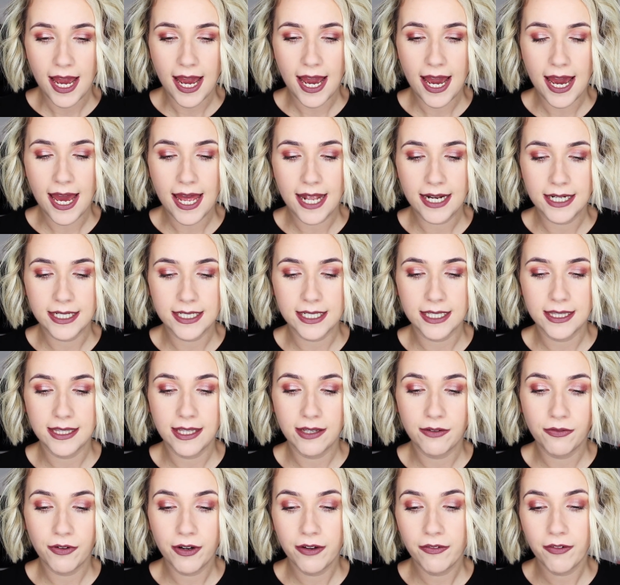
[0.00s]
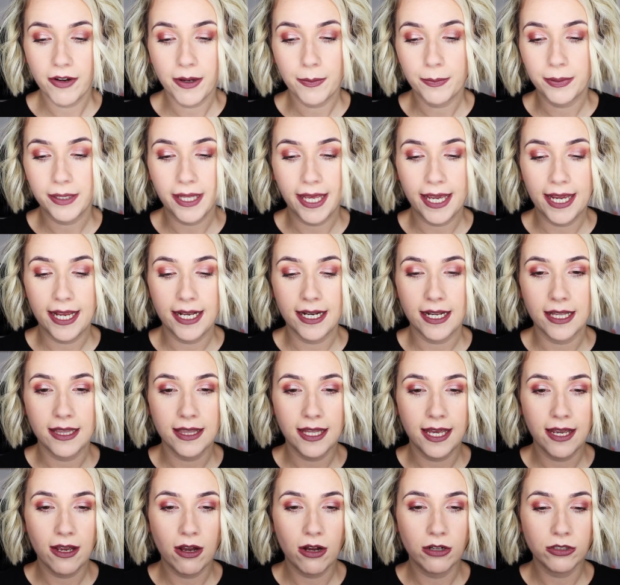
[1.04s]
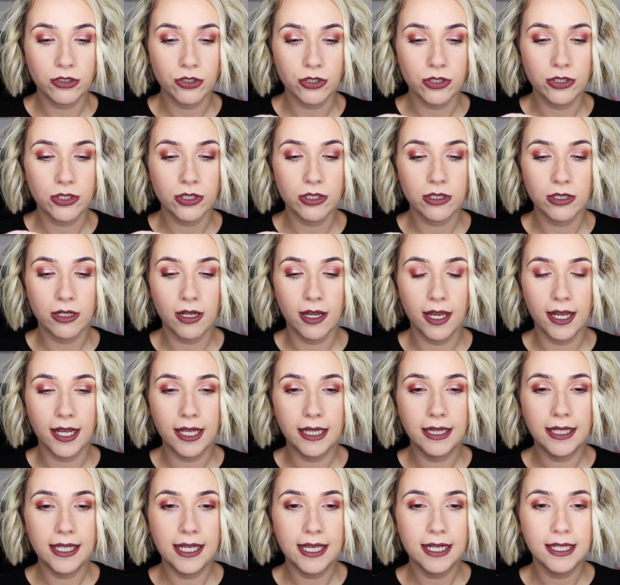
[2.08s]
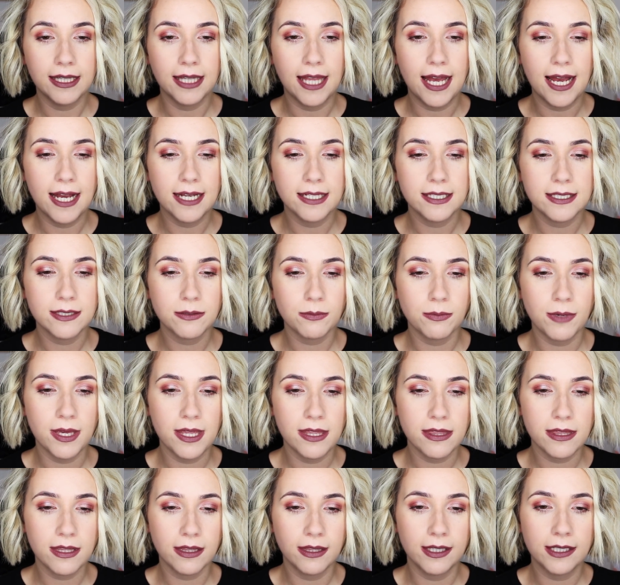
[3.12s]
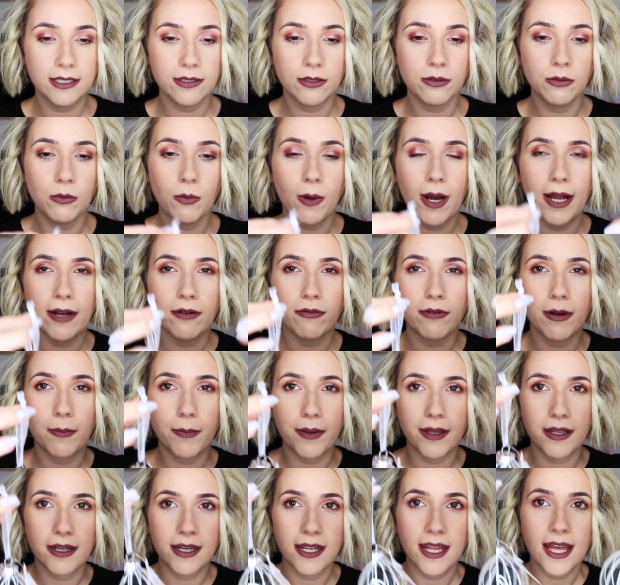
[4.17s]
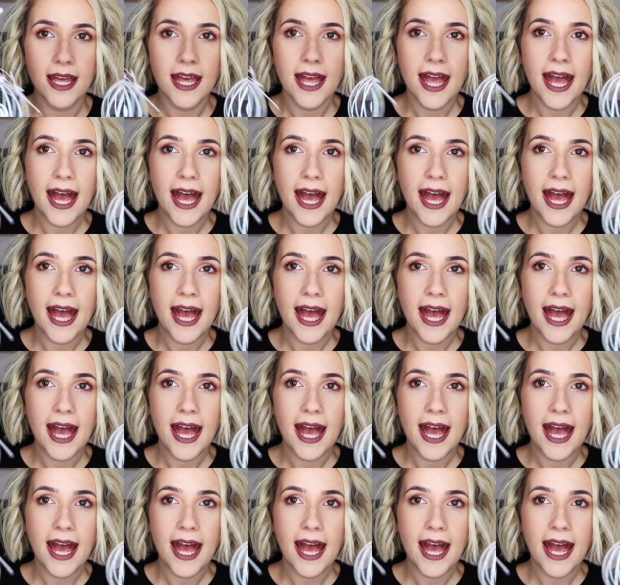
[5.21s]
And they're very, very plain. They are just a clear glass with little white ribbon.